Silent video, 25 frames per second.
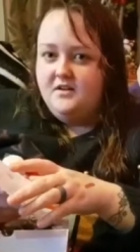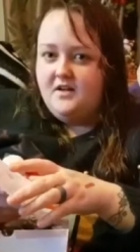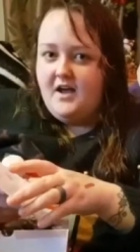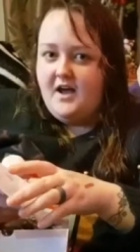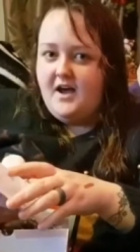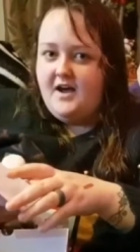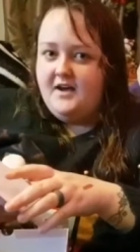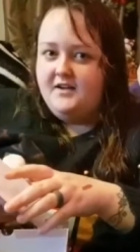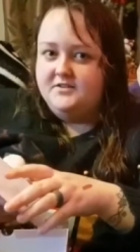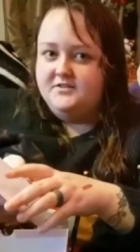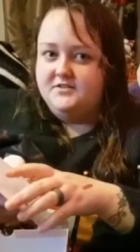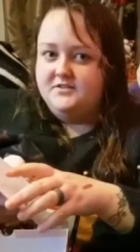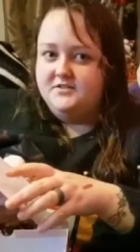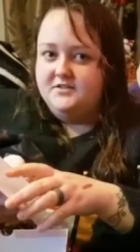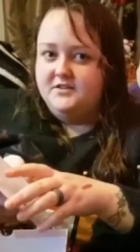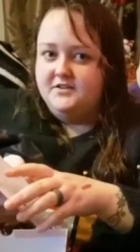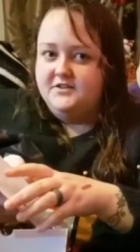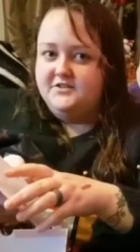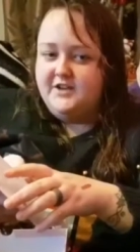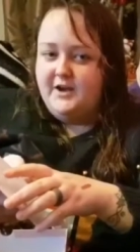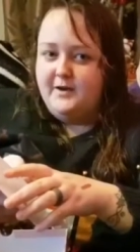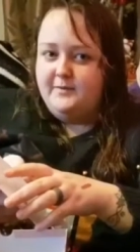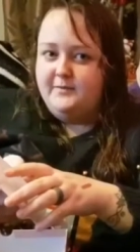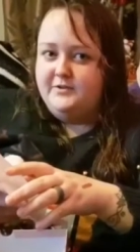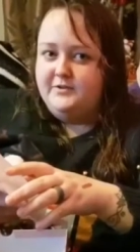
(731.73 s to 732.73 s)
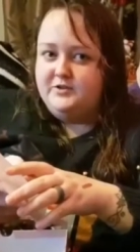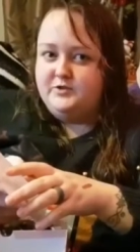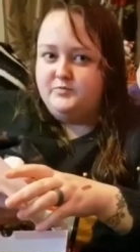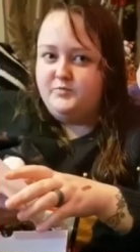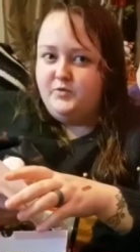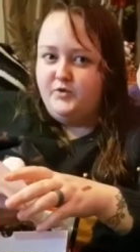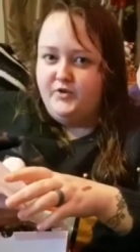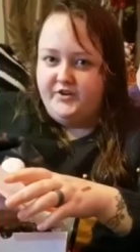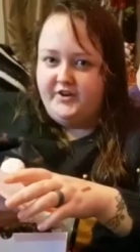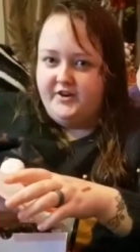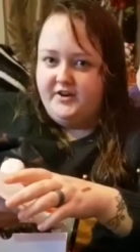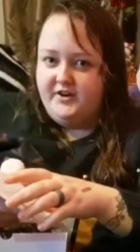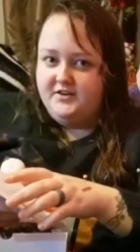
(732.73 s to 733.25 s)
had a damaged
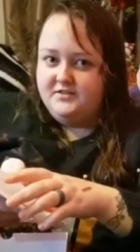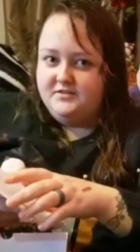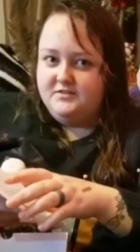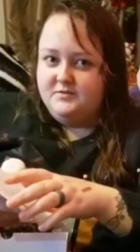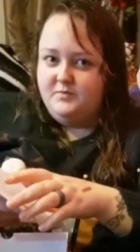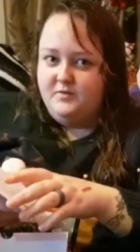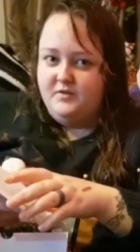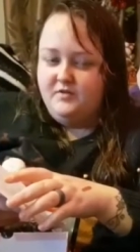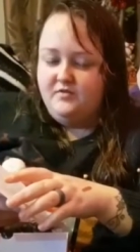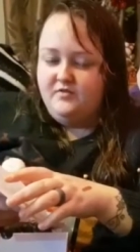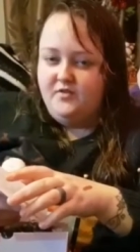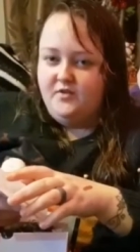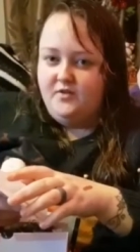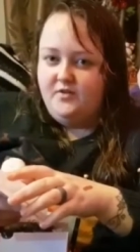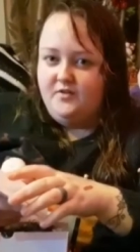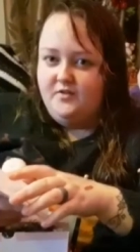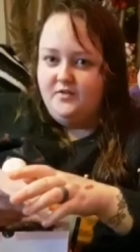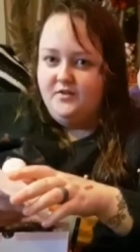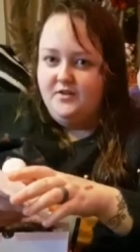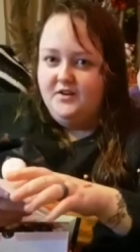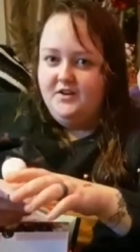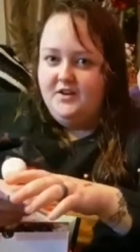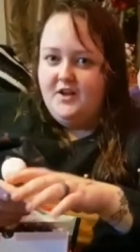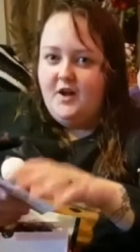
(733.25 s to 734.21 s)
product before.